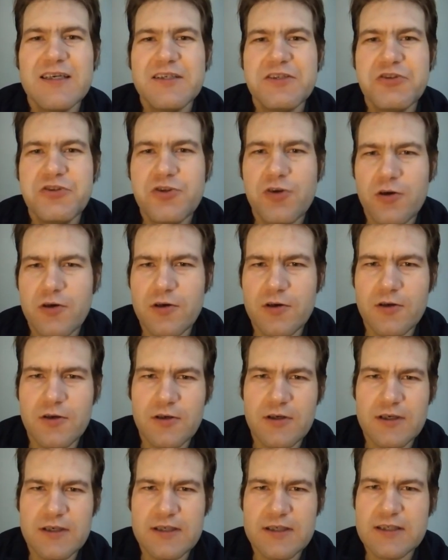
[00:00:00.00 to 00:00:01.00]

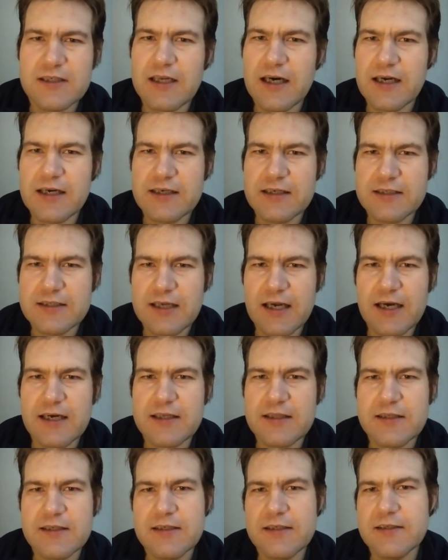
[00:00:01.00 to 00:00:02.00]
Sugar is not
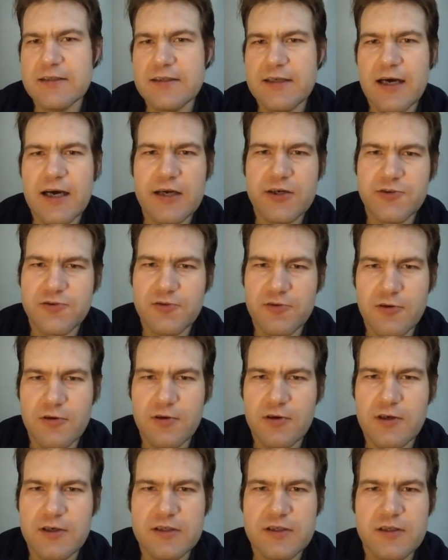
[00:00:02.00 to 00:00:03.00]
exactly
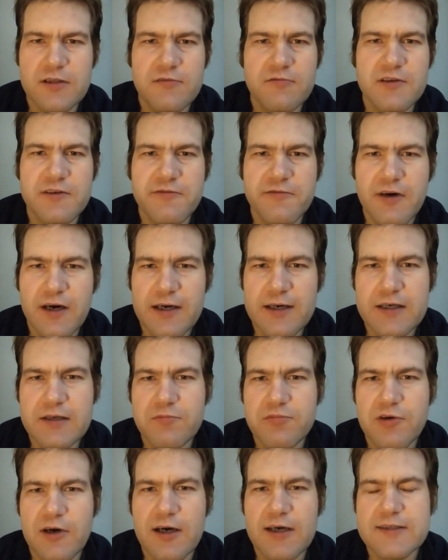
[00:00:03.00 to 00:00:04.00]
natural because of the
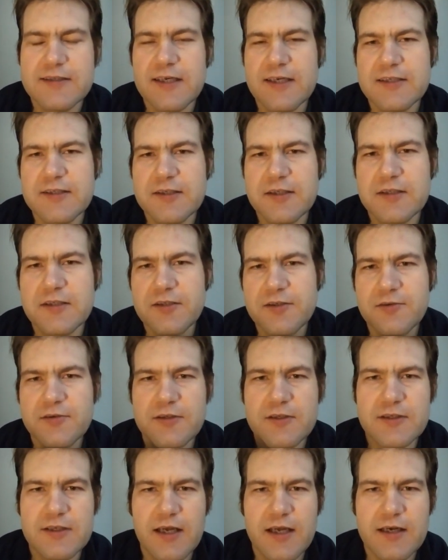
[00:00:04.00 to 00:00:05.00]
refining process that's
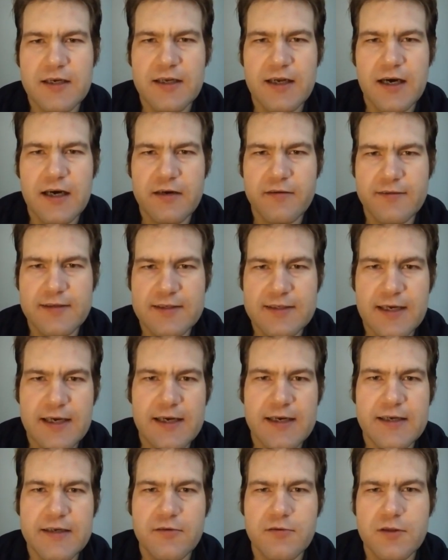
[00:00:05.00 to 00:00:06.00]
used to take it out of the
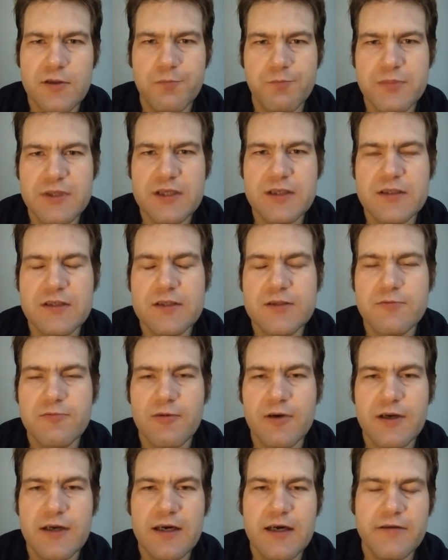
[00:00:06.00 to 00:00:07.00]
cane or the beets,
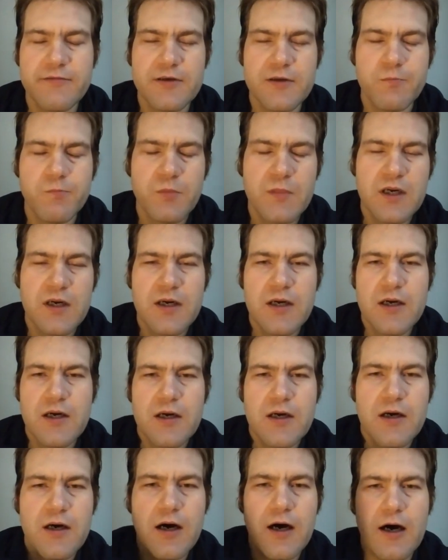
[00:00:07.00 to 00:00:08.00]
what have you.
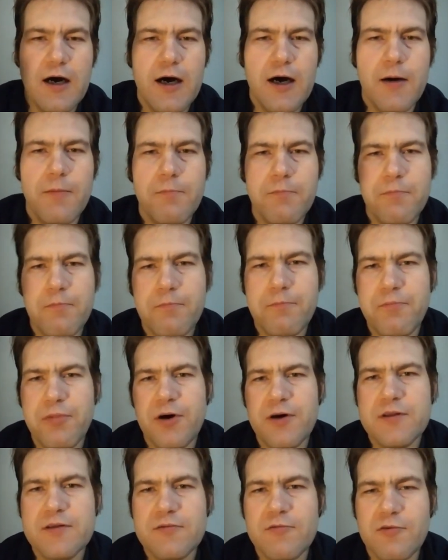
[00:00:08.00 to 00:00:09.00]
Um,
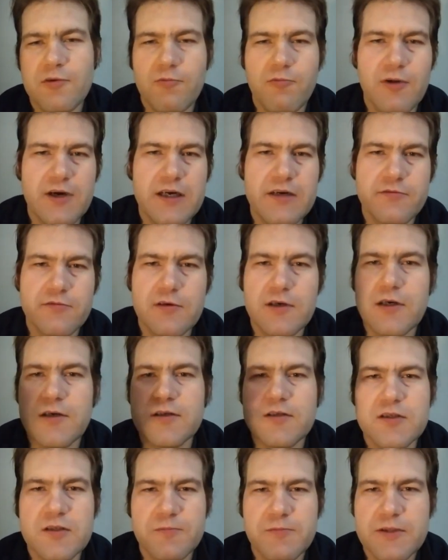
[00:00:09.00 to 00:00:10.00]
but or whatever
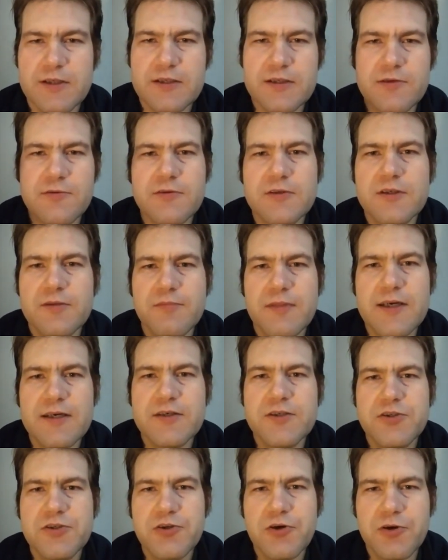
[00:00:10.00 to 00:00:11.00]
else is being used to
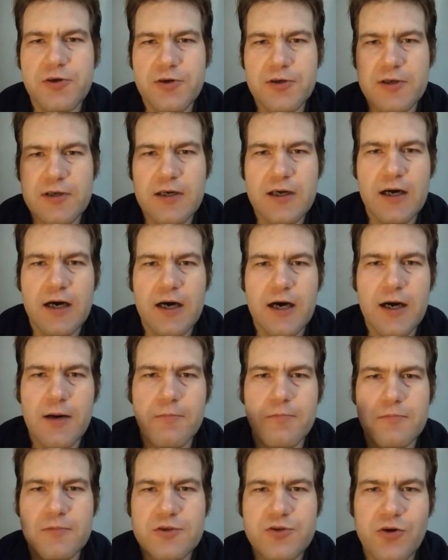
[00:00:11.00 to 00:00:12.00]
make sugar.
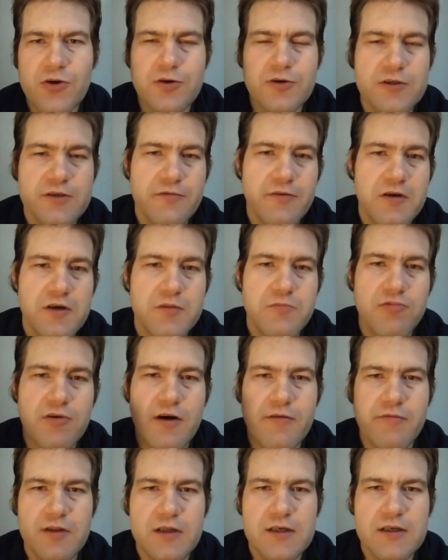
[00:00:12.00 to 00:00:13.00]
Um, sugar is a very
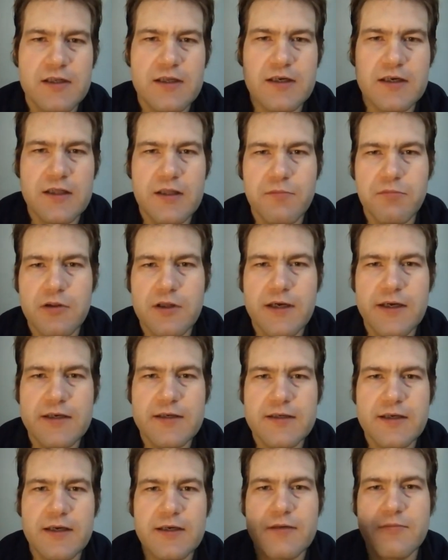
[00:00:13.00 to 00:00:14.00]
prevalent thing in the
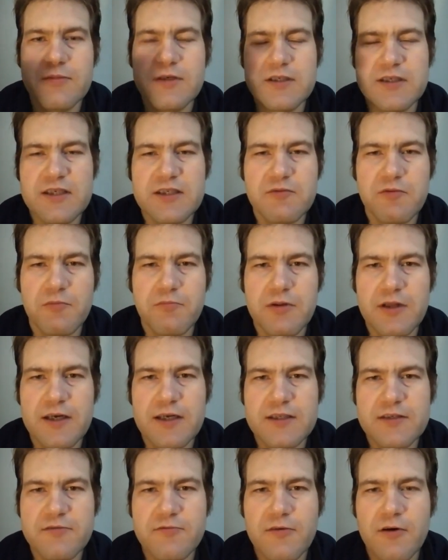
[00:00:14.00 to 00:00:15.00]
plant kingdom because it's what
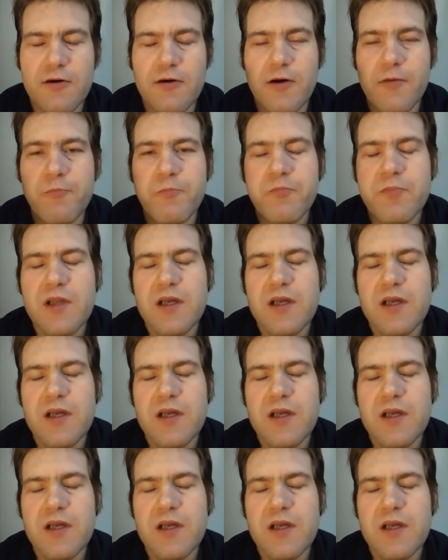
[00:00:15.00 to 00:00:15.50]
plants run on.